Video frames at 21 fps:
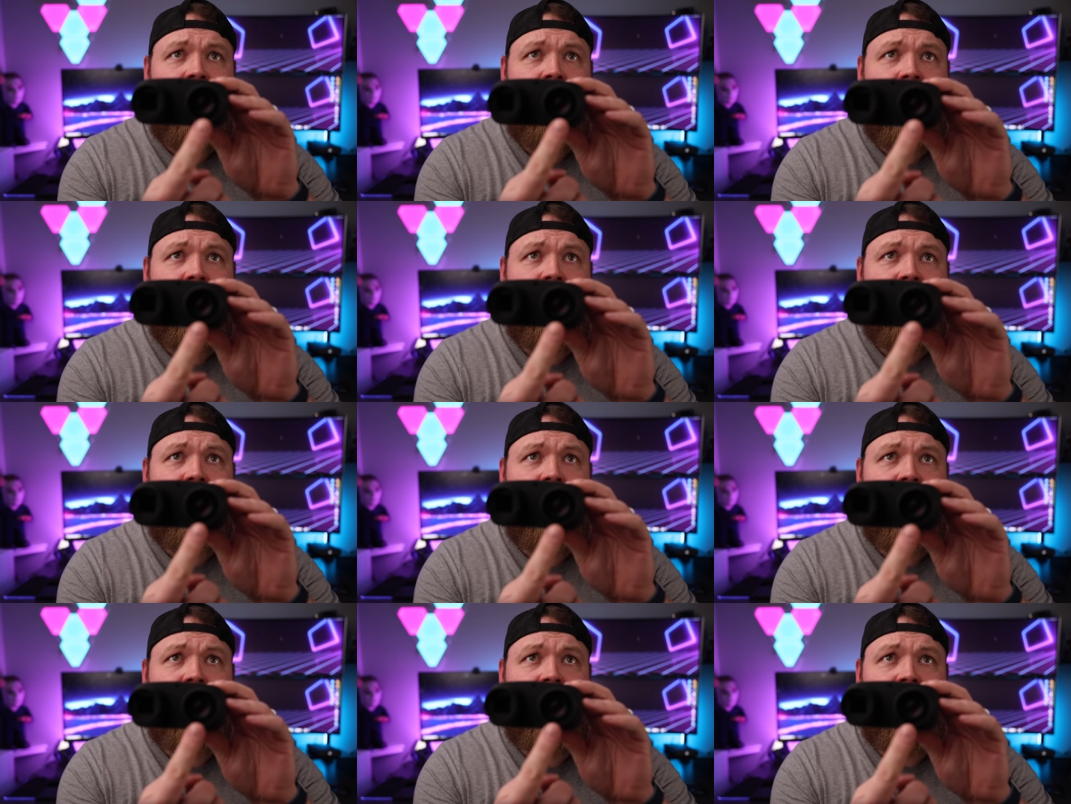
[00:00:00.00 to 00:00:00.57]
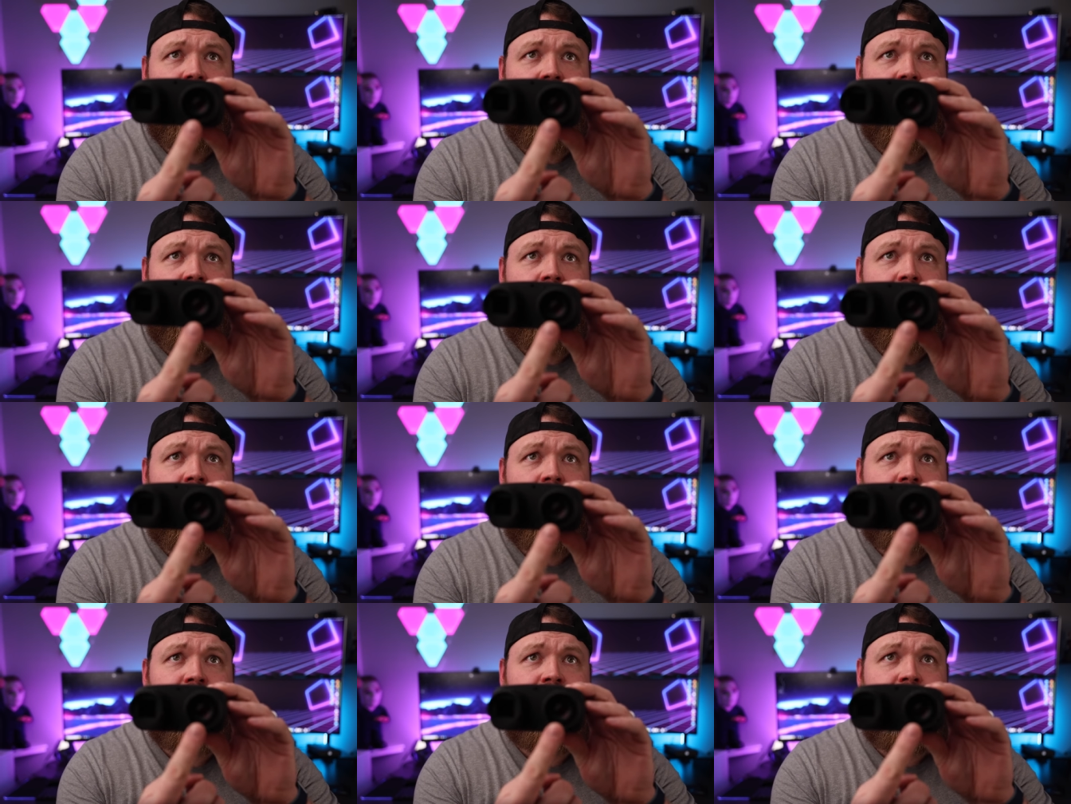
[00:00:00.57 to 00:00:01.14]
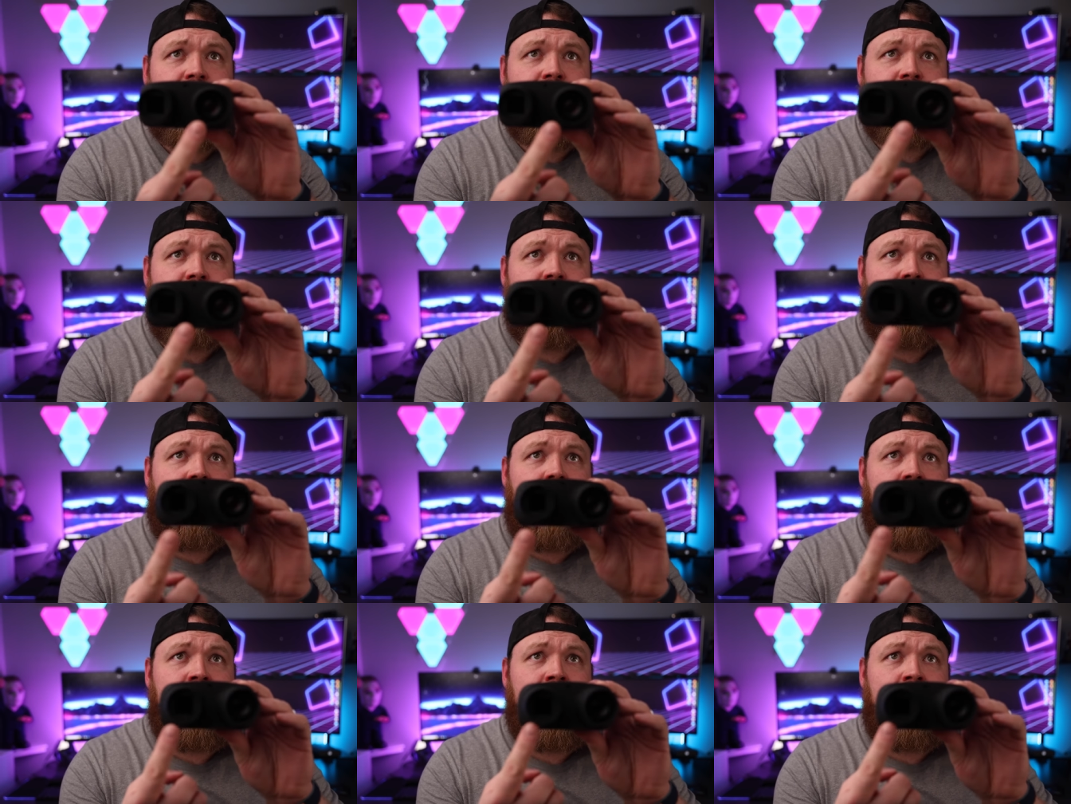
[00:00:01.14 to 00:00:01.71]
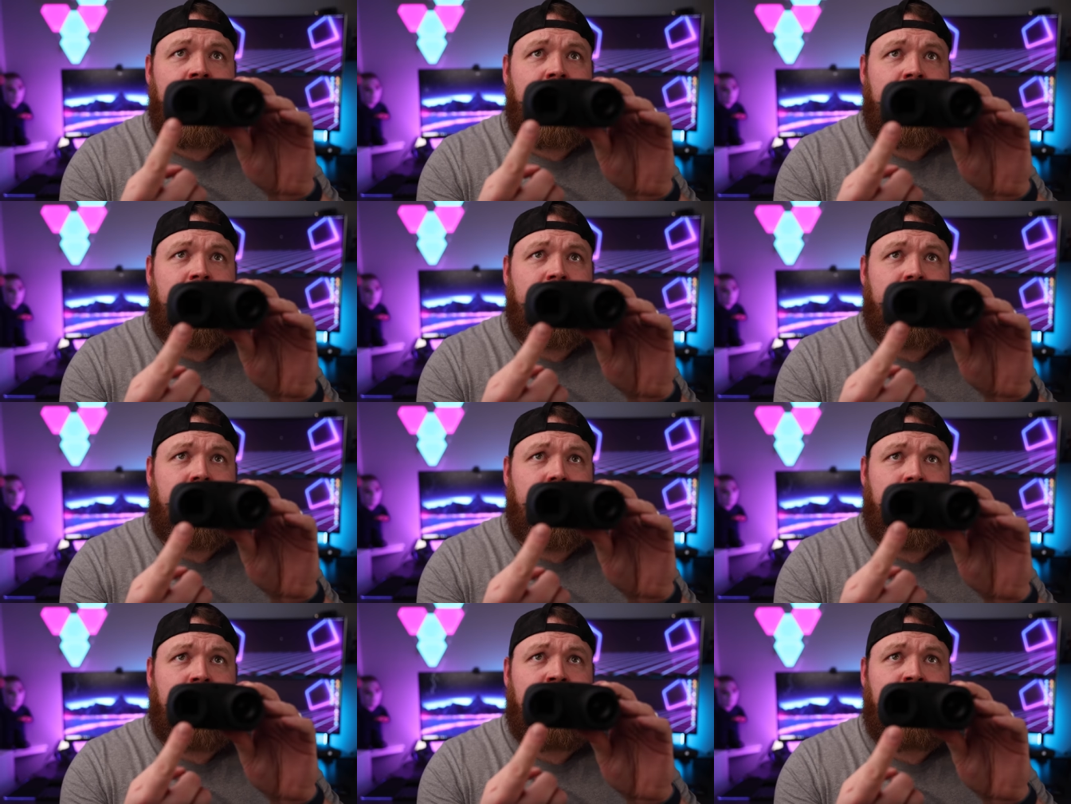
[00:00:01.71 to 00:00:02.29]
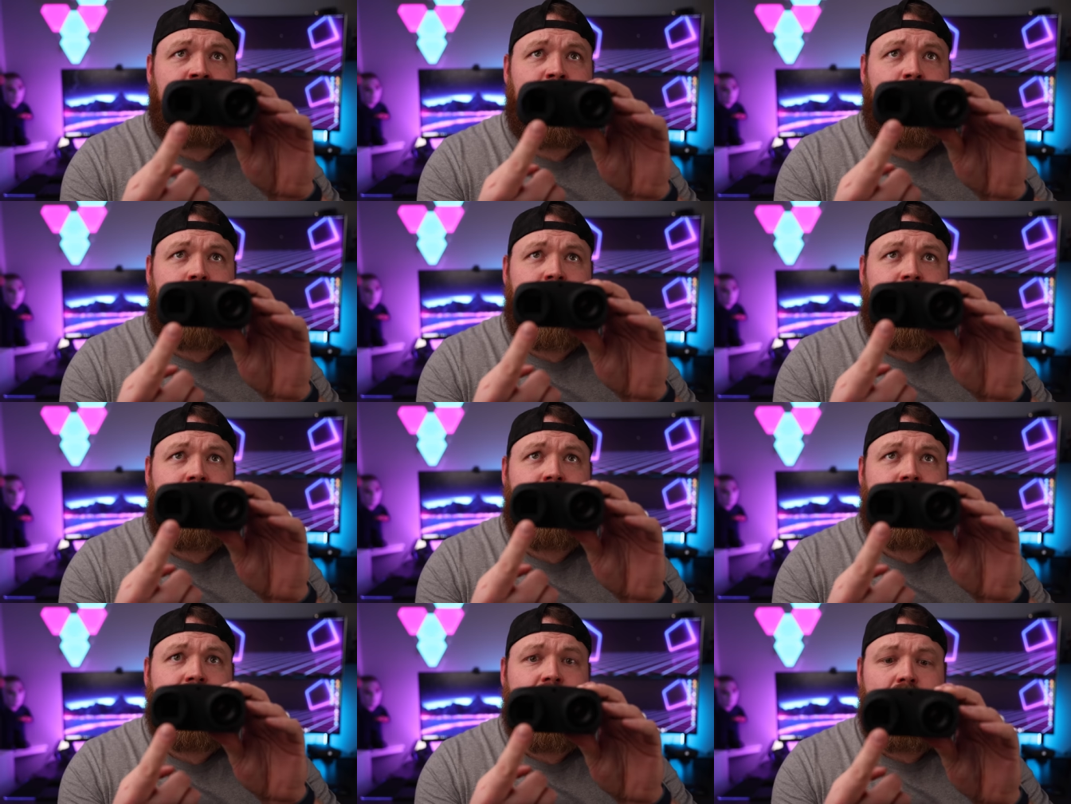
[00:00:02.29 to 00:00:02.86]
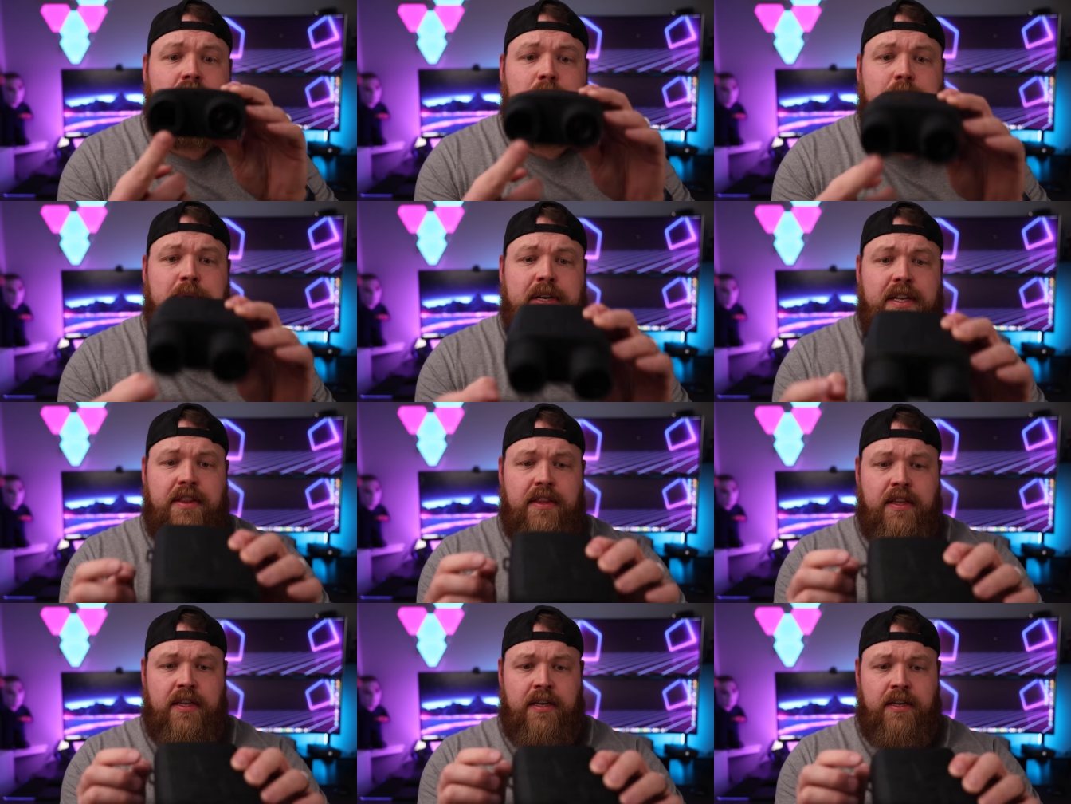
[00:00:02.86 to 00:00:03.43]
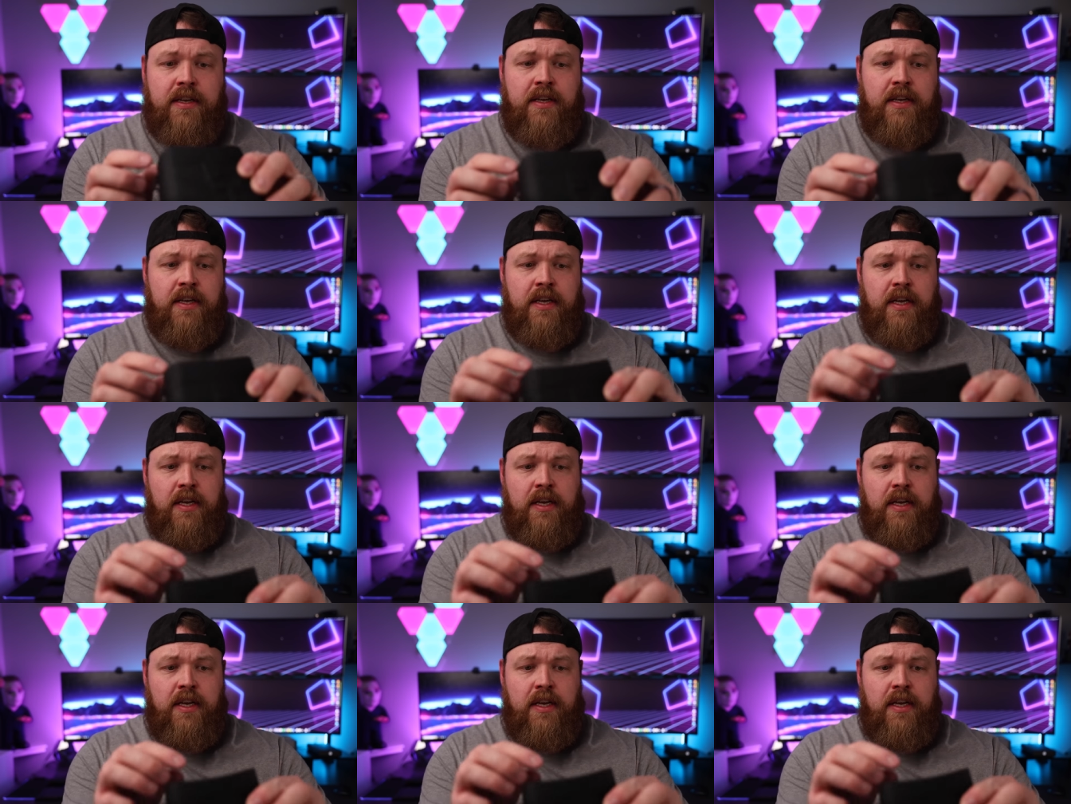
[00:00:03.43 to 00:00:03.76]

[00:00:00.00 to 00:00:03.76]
This is the IR sensor, and then this is just a viewing scope, I think.